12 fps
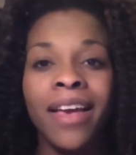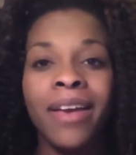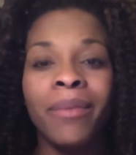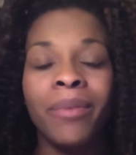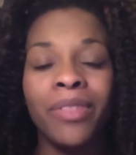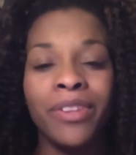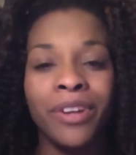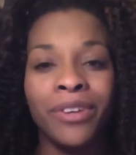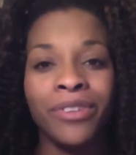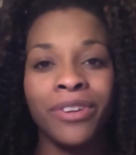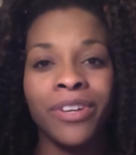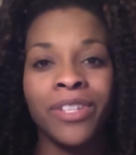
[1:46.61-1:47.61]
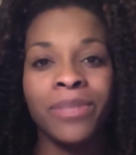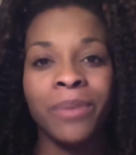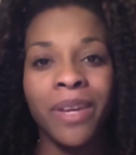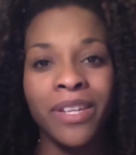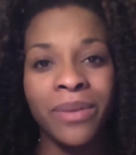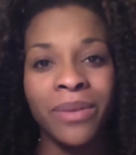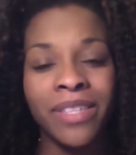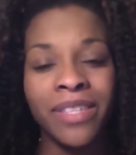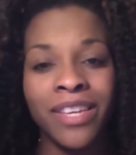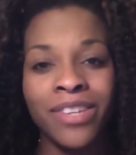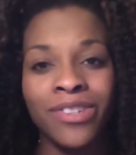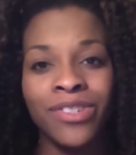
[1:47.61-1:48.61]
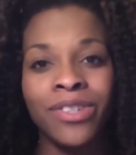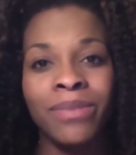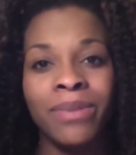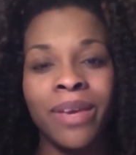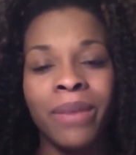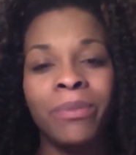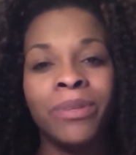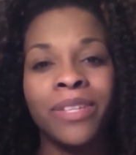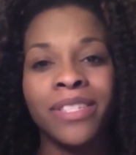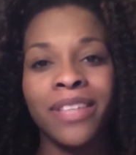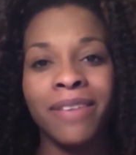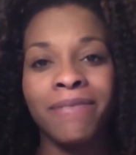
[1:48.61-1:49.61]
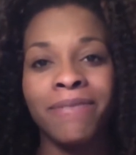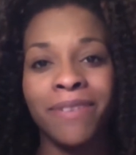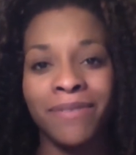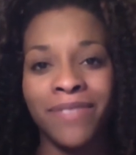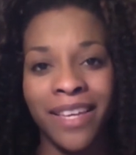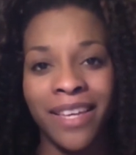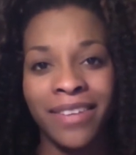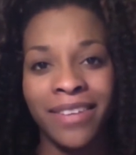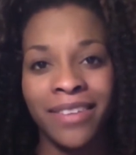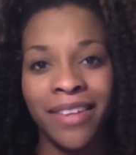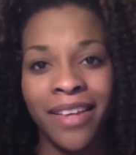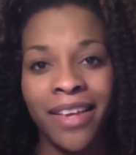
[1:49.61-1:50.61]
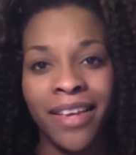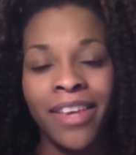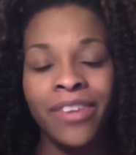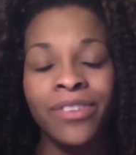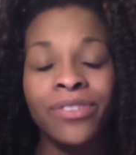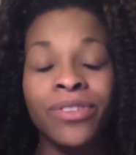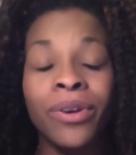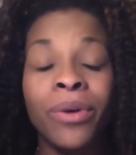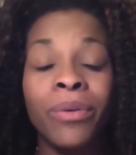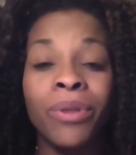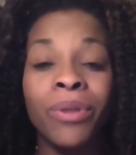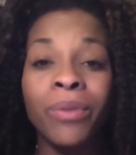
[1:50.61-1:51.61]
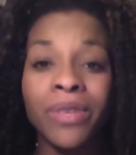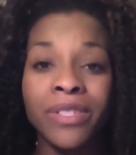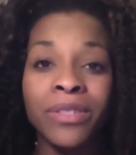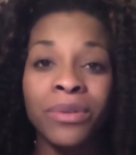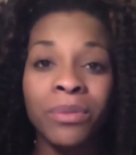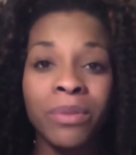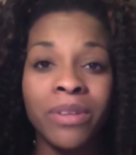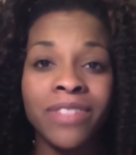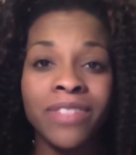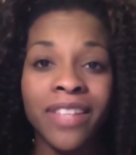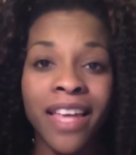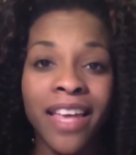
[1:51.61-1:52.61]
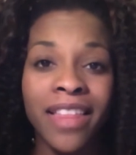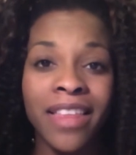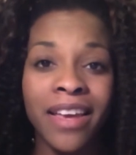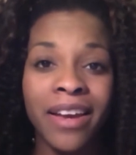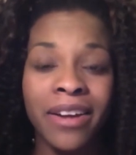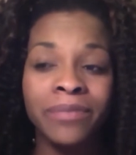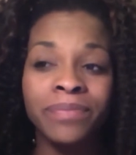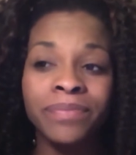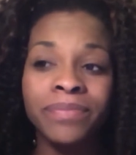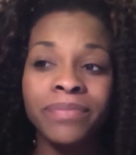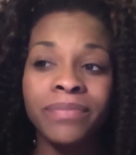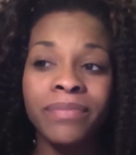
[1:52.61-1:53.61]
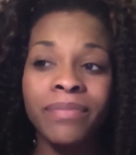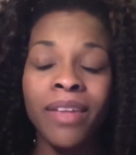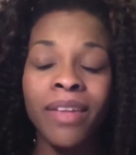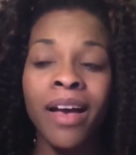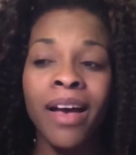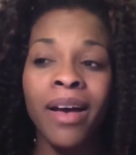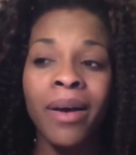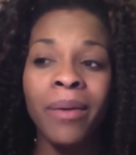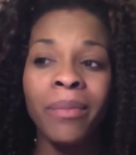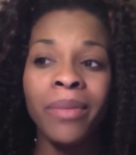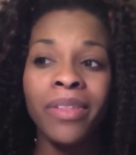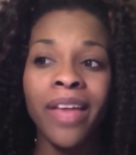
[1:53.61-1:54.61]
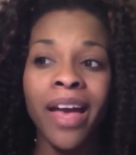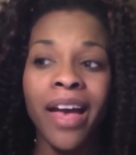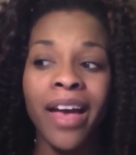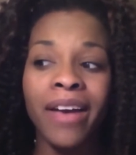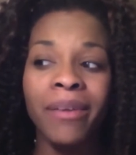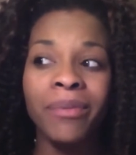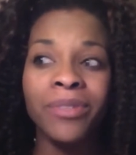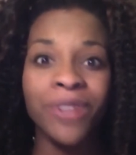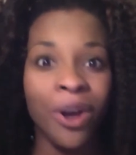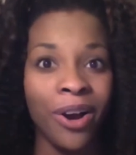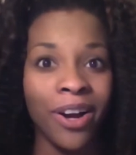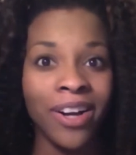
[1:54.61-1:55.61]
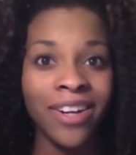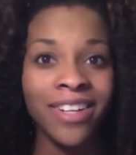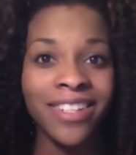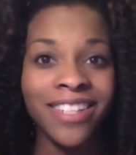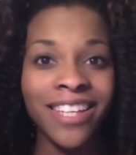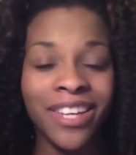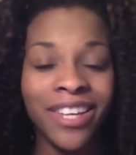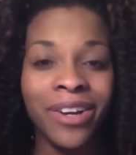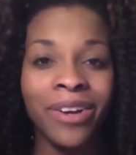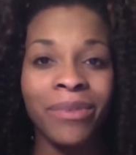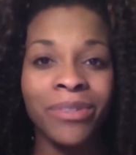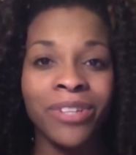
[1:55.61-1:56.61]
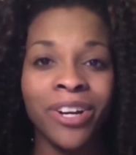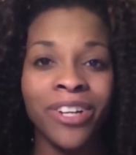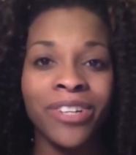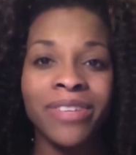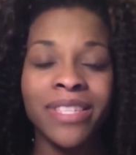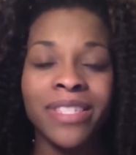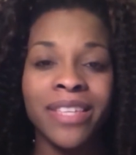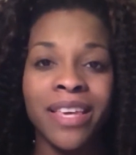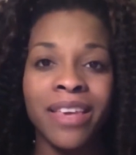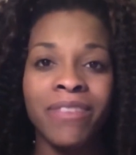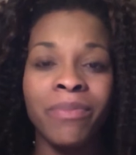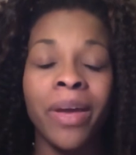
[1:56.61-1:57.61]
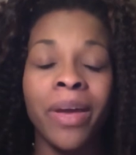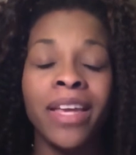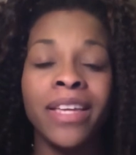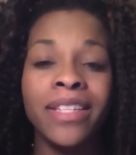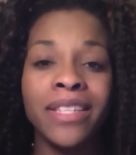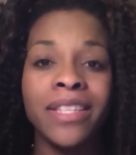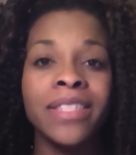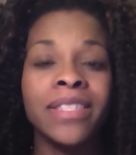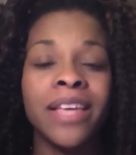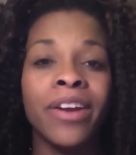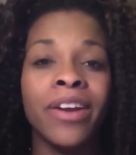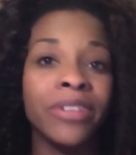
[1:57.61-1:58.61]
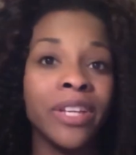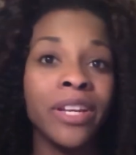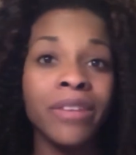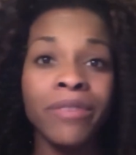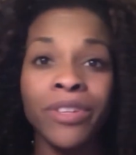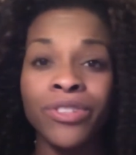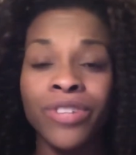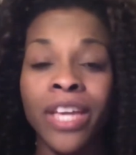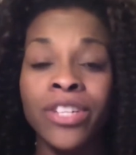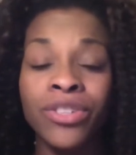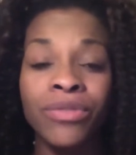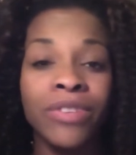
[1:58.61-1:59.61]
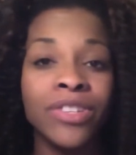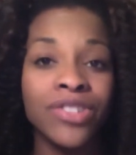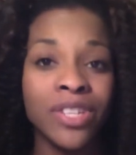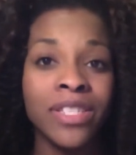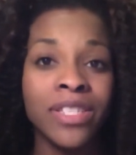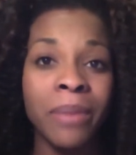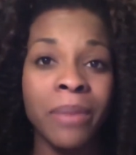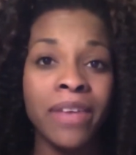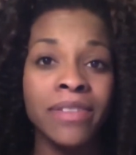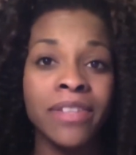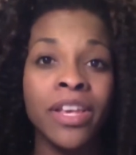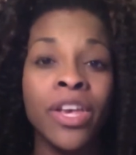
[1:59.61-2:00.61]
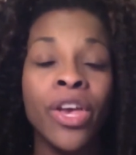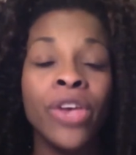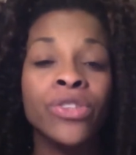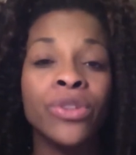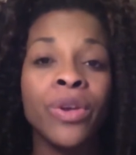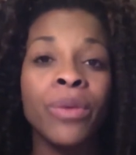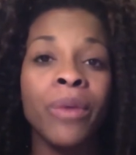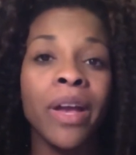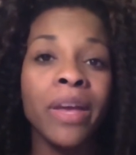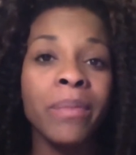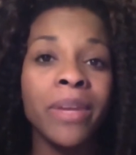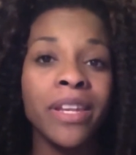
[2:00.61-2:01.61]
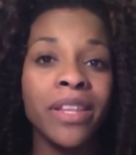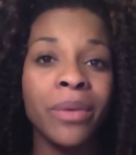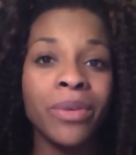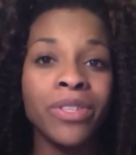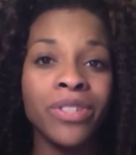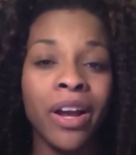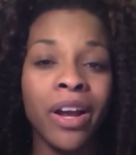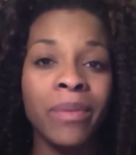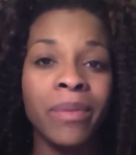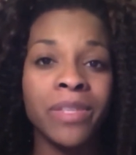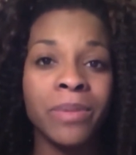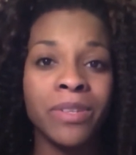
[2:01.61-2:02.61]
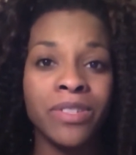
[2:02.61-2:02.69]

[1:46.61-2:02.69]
But the doctor explained to us that he should be able to say 50. So there was a little bit of delay there. That was hard to hear. It was hard to receive, but he did say early intervention is the best. So he recommended that we start him in speech